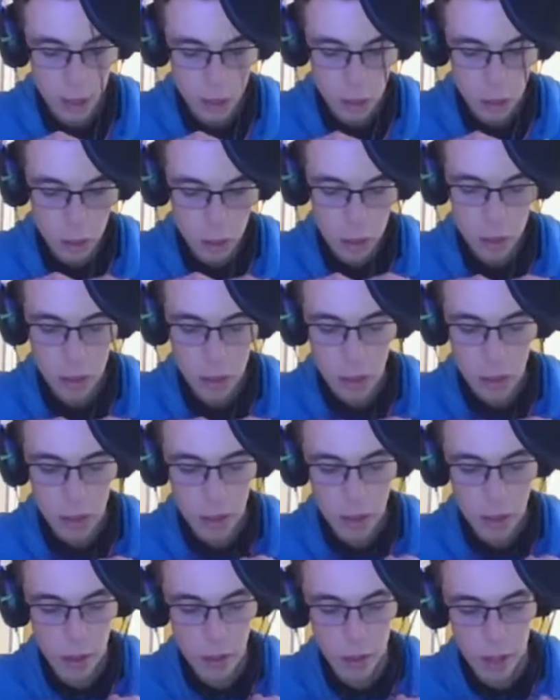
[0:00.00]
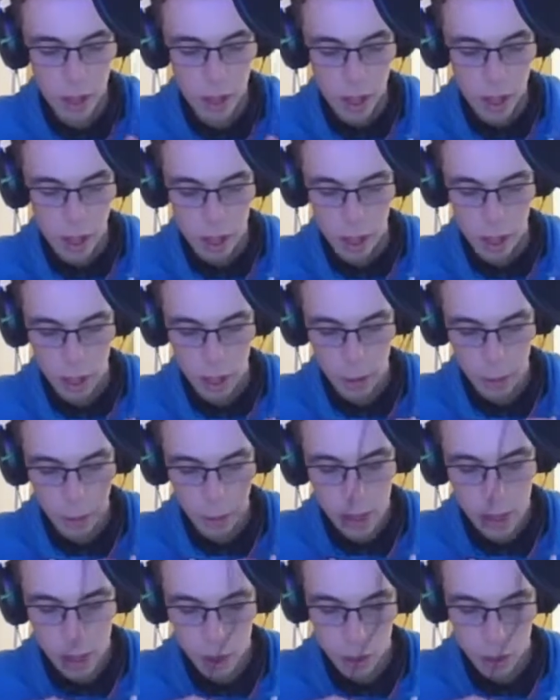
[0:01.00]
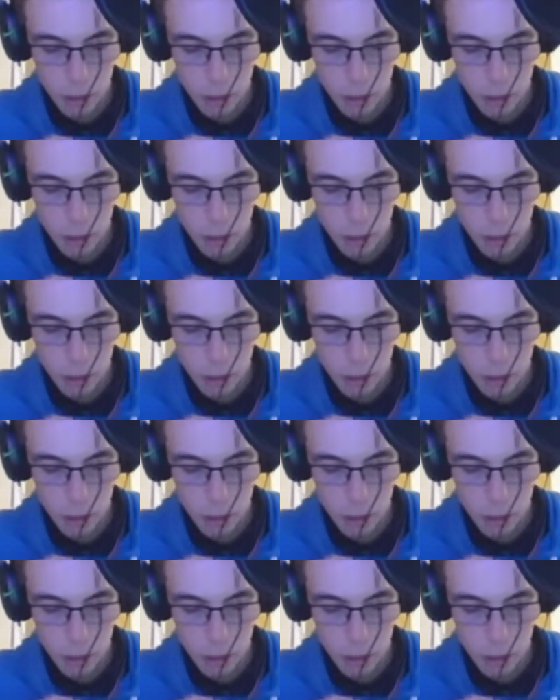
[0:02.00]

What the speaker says: George Russell, speaking of